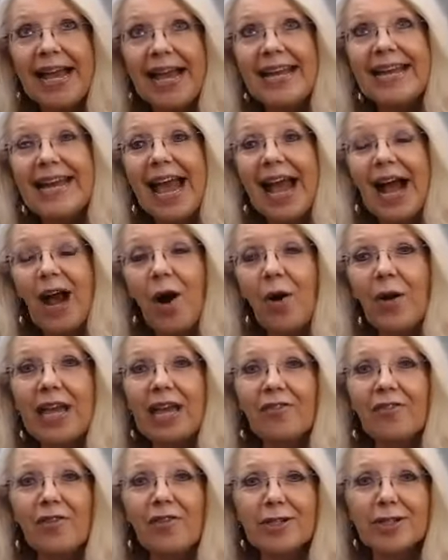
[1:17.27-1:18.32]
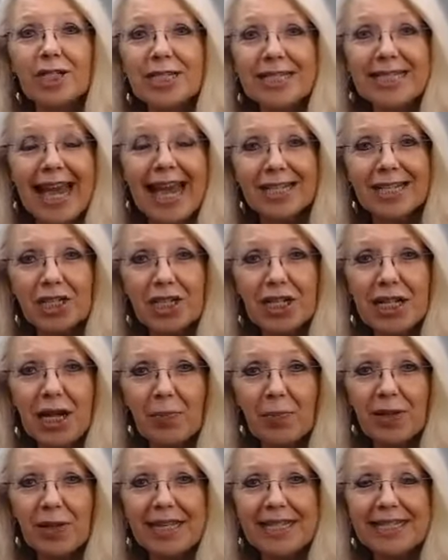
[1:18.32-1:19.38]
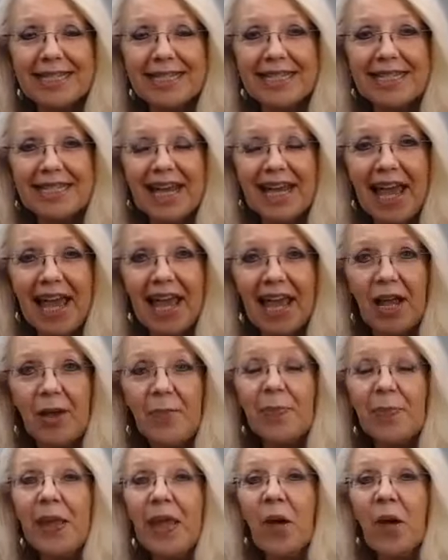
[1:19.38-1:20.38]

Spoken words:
Now, if you're just catching up with us today,